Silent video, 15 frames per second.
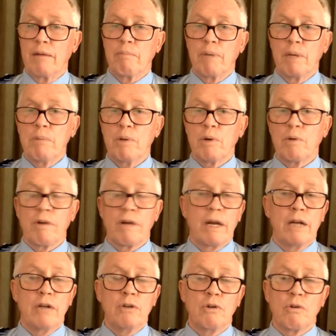people who are
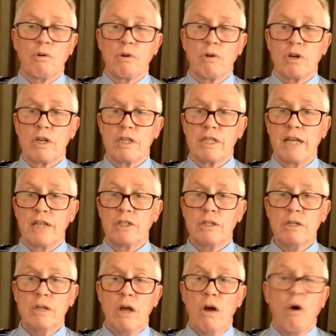in your
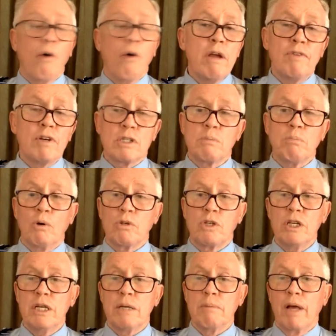organisation, or even a small
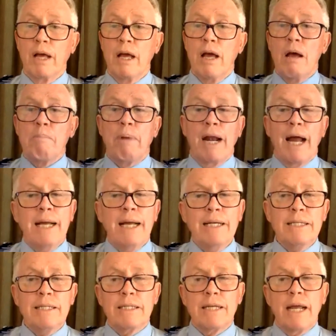team, but
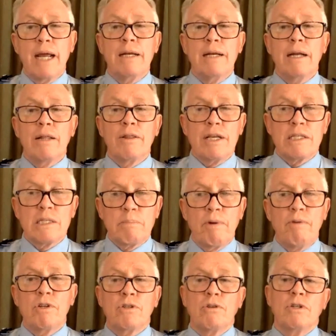understand their
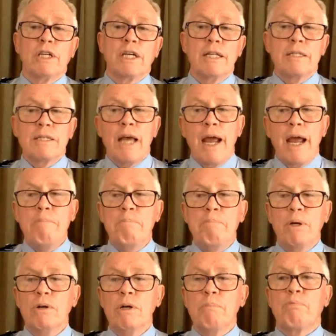spiritual needs and
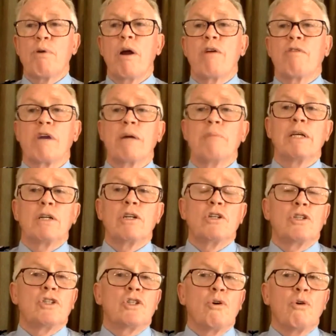build a program that
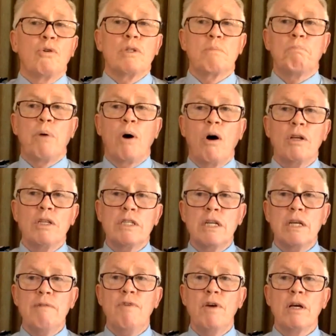ensures
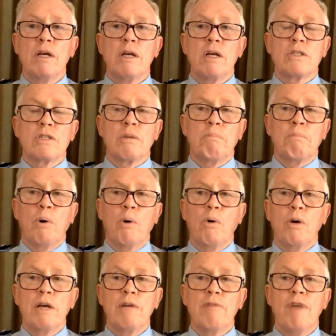positive,
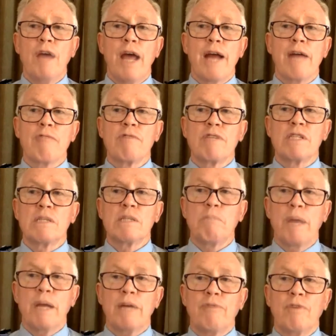supportive and
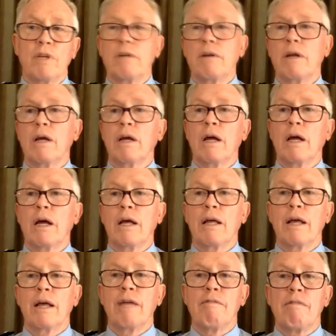respectful
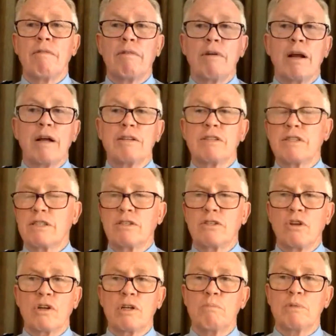
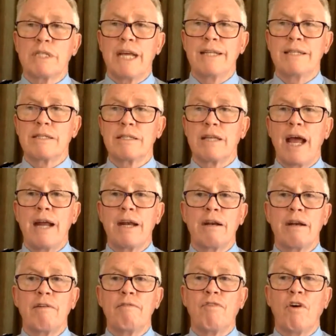circumstances and
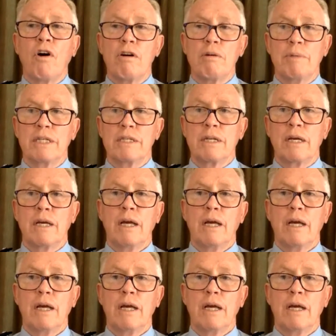an environment.